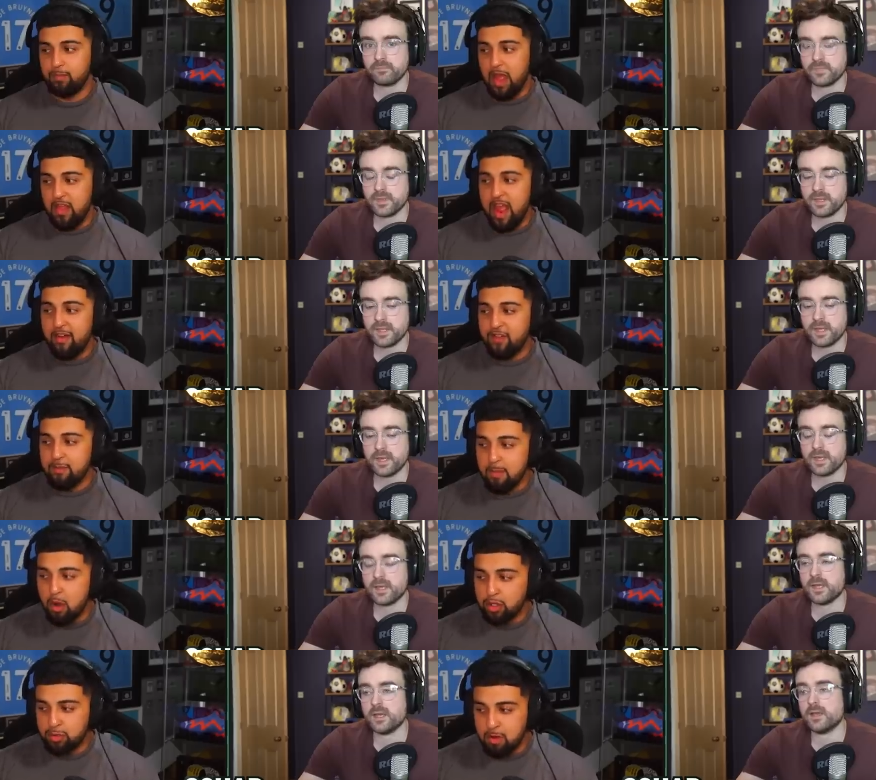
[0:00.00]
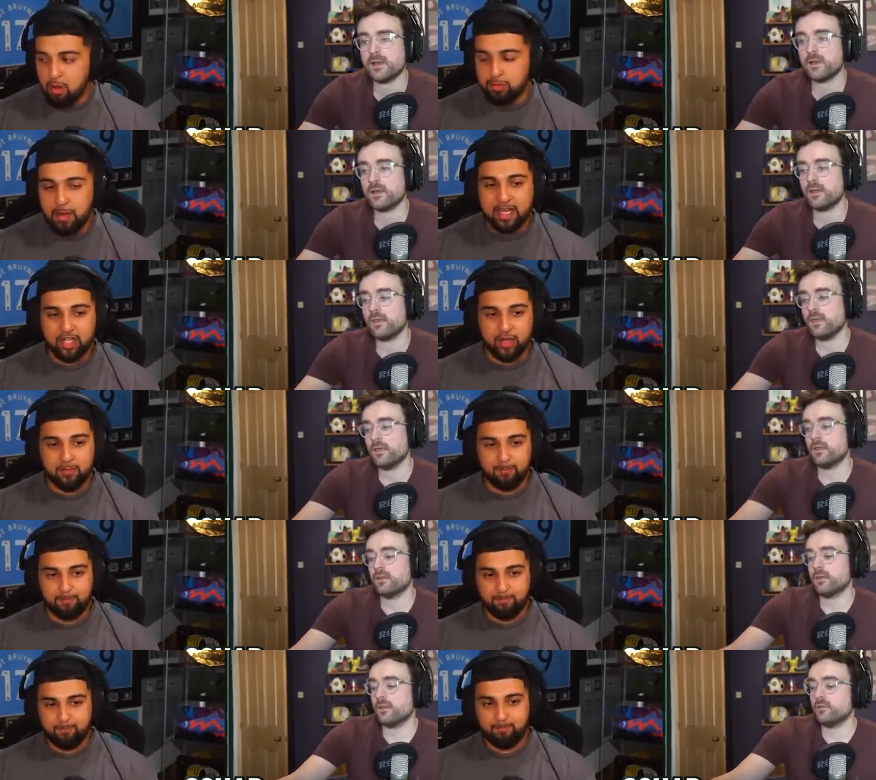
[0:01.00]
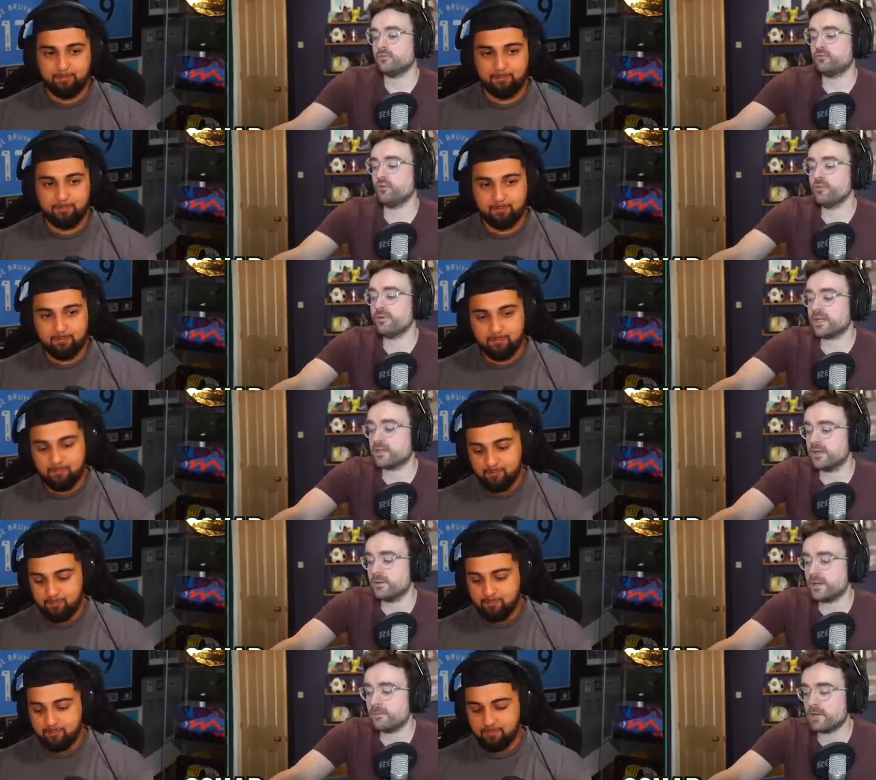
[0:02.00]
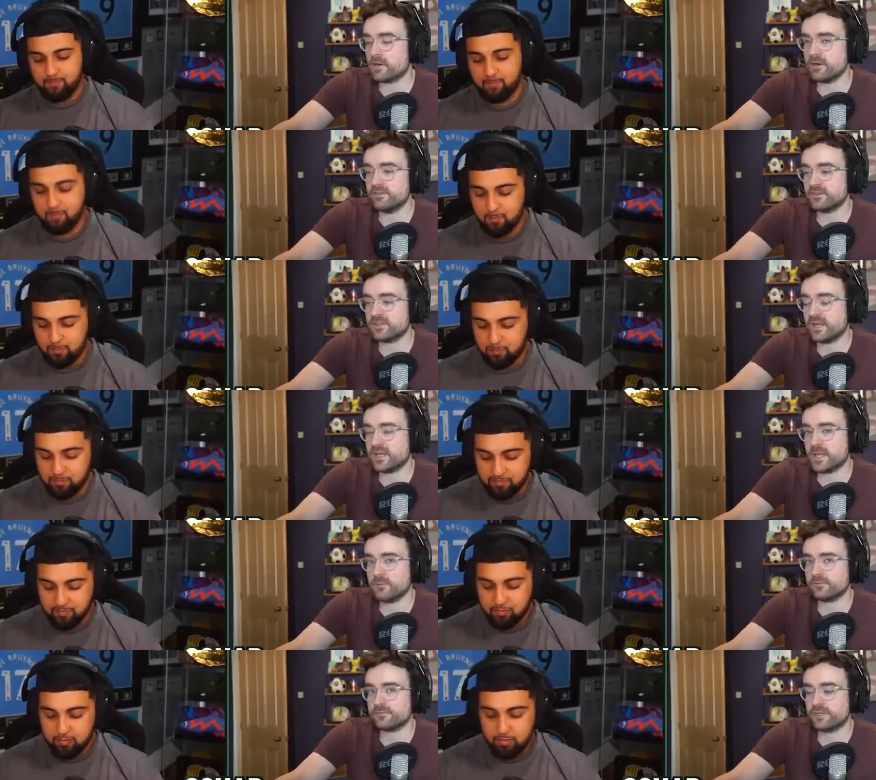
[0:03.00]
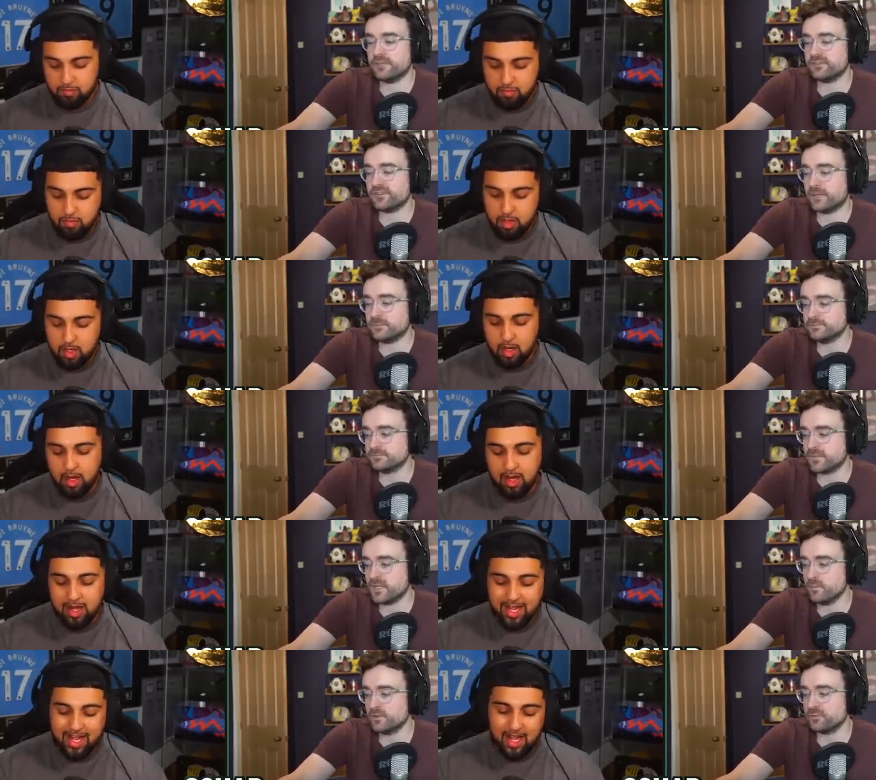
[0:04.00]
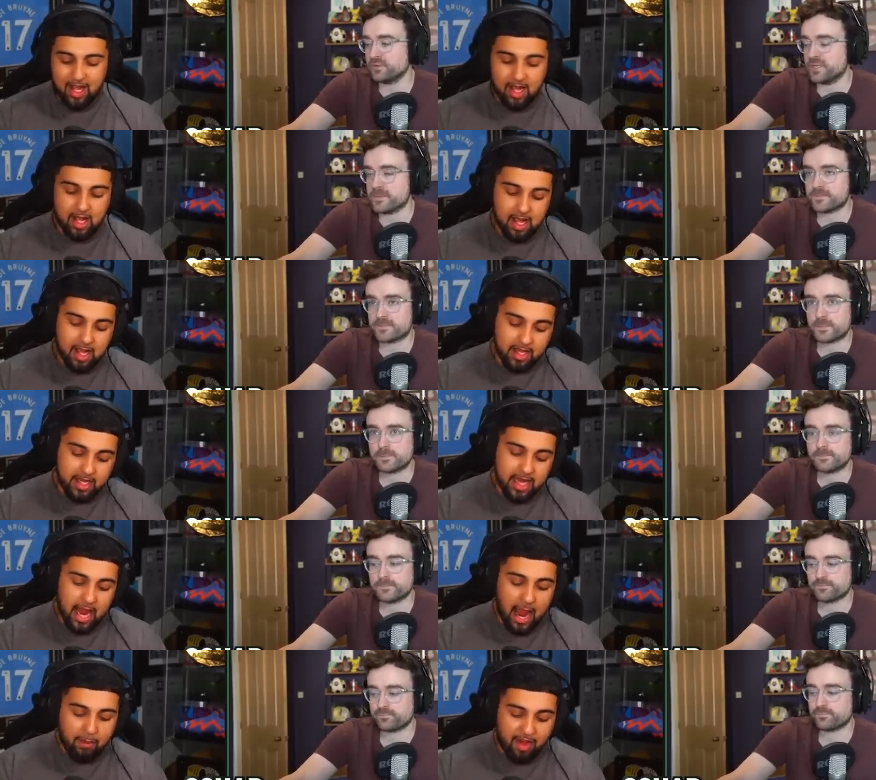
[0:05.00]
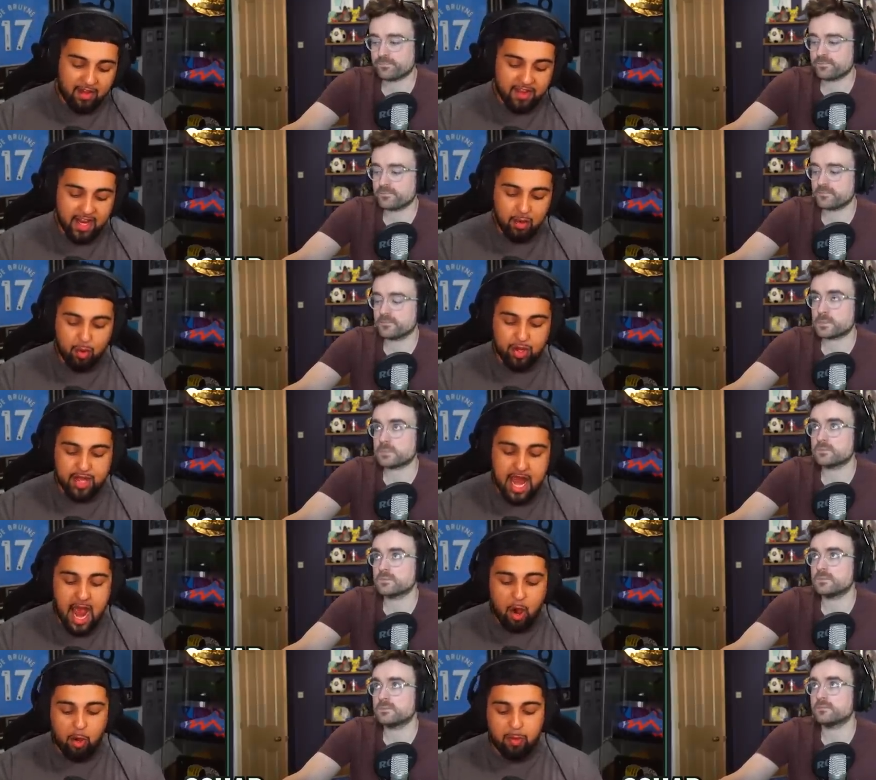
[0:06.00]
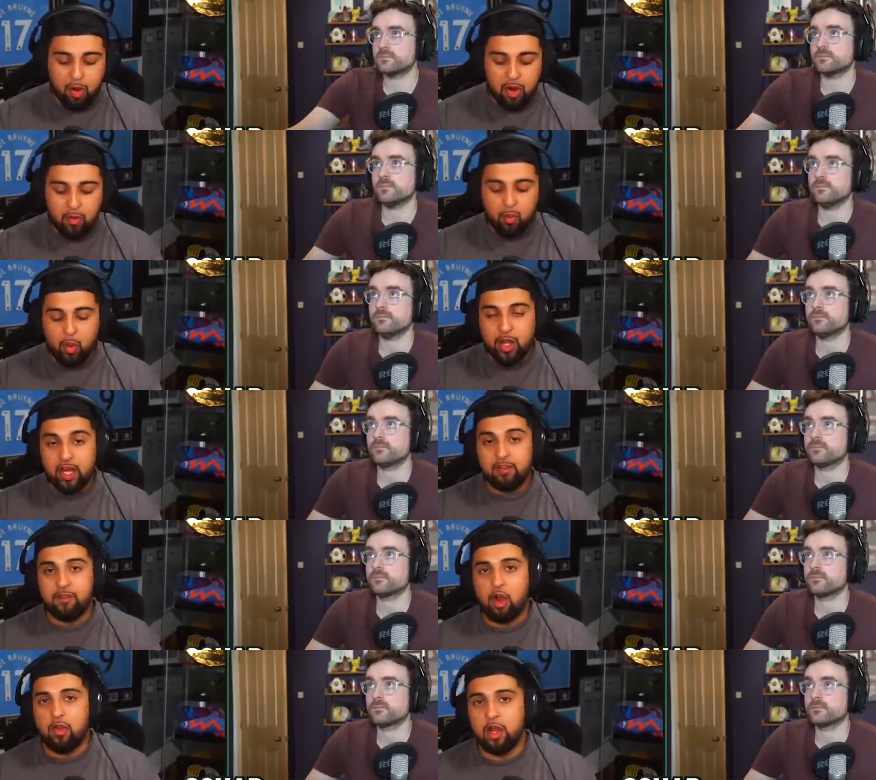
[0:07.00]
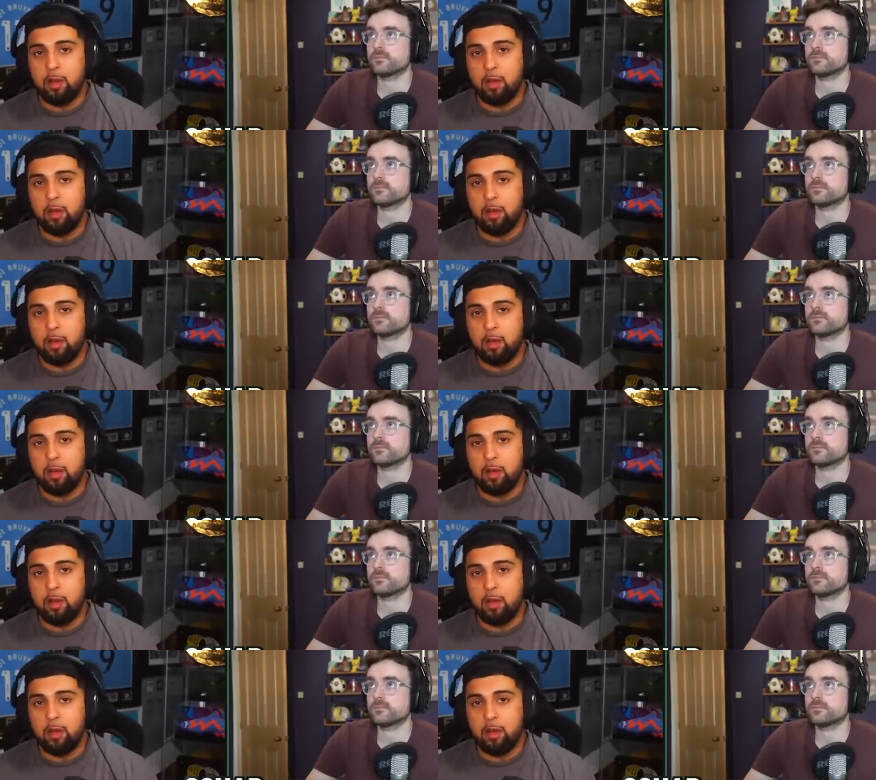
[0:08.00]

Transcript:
Speaker 1: Like, they have the most passion.
Speaker 2: Do you reckon Mahrez would get a game for France now? He would, wouldn't
Speaker 1: he? I think he would now, but would he have got the